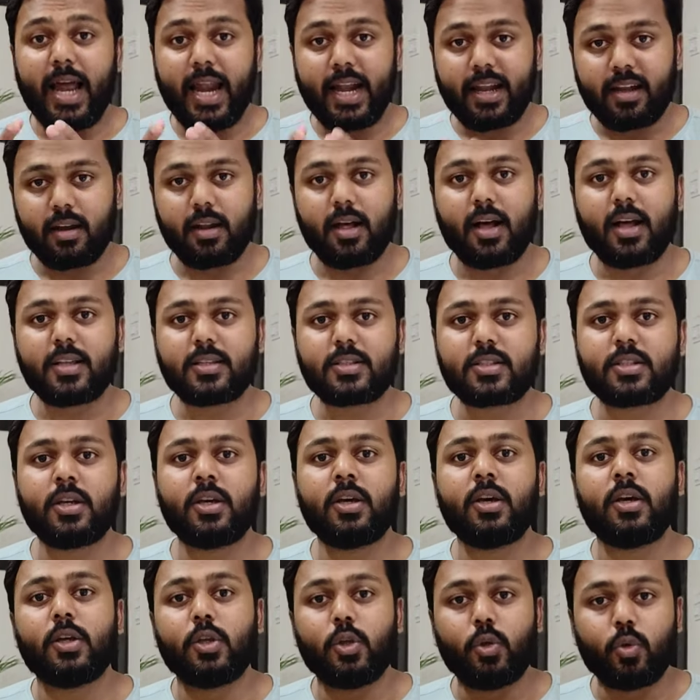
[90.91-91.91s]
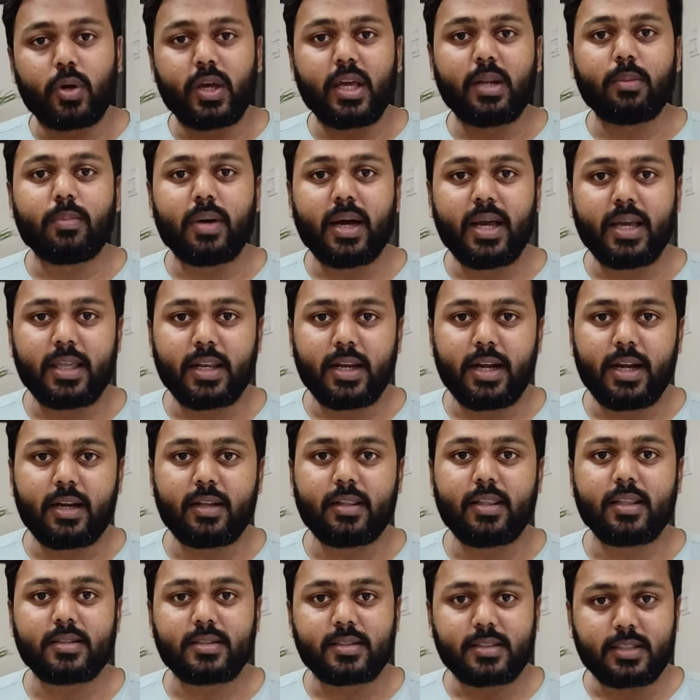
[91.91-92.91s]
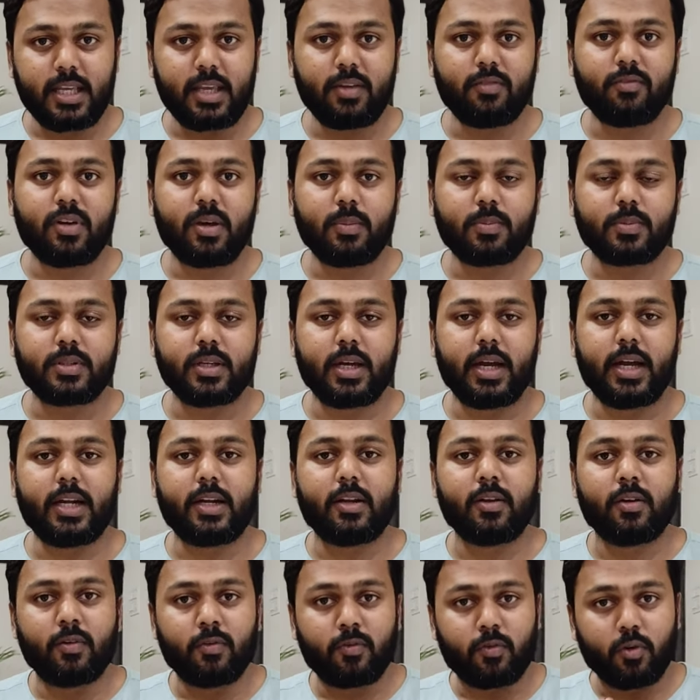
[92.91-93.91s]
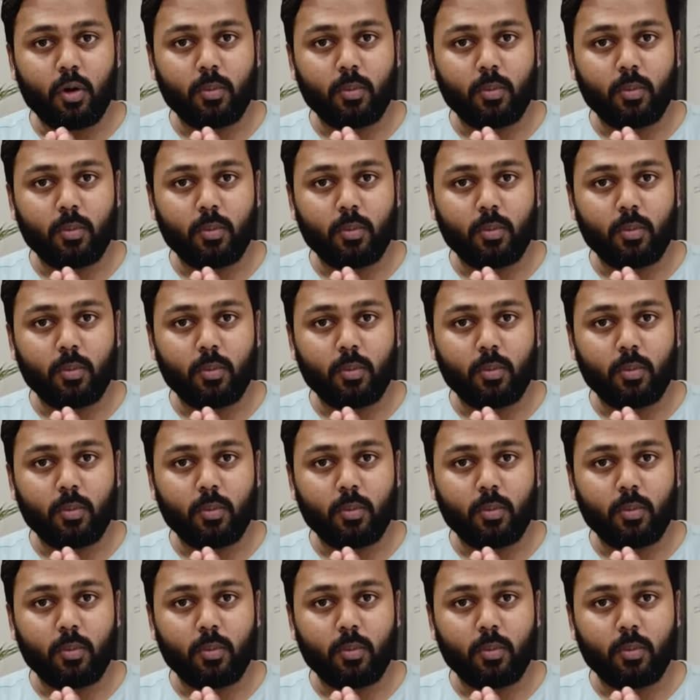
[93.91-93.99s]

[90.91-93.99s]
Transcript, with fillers: At last, you can migrate the same website